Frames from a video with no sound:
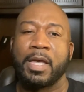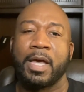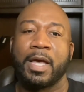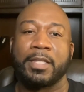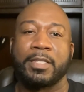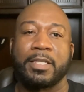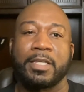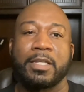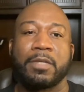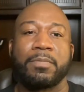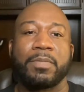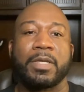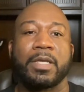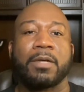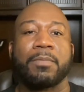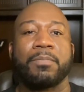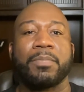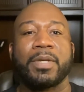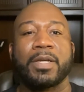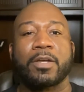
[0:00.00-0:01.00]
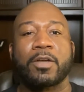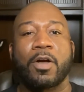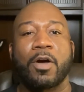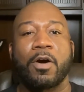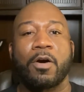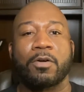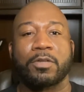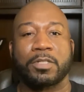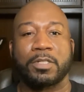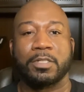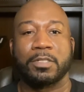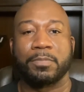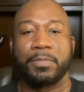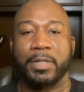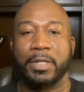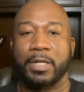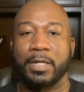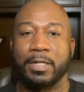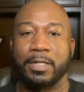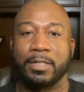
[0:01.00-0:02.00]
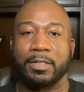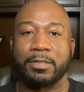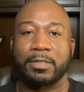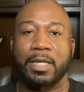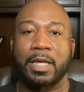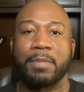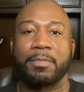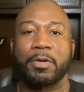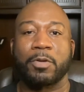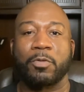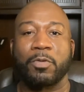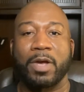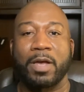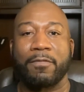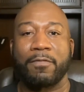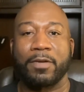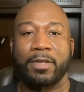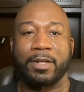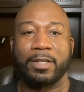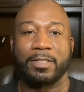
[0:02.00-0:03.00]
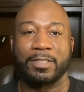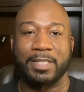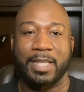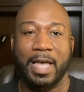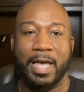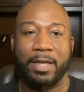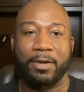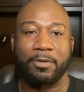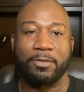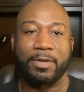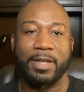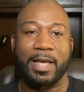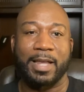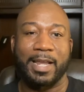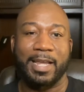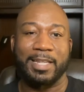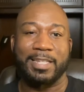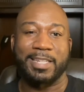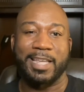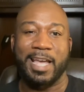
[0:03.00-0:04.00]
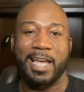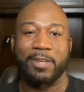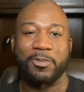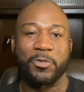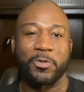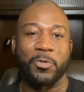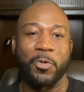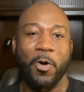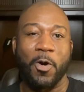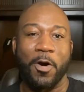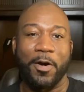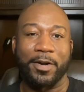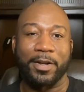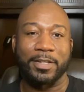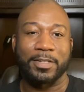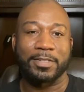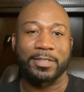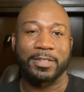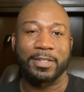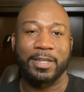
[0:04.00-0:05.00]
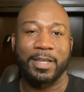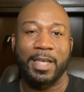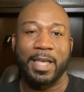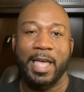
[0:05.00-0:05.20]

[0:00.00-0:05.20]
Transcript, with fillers: I tend to be a bit cautious because I'm a graphic designer, not a tattoo artist.